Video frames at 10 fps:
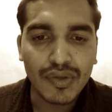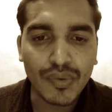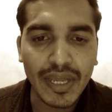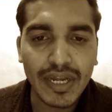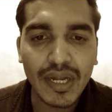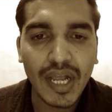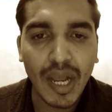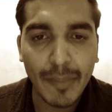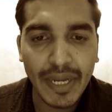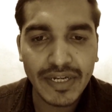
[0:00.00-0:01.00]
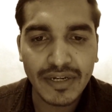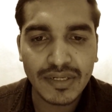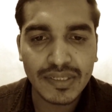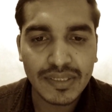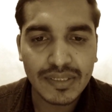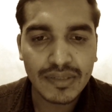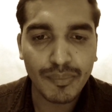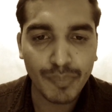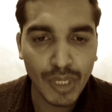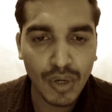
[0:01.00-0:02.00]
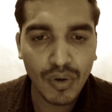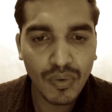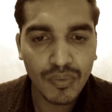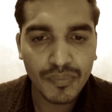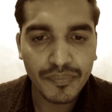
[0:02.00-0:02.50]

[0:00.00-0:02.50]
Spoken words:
you can comment it below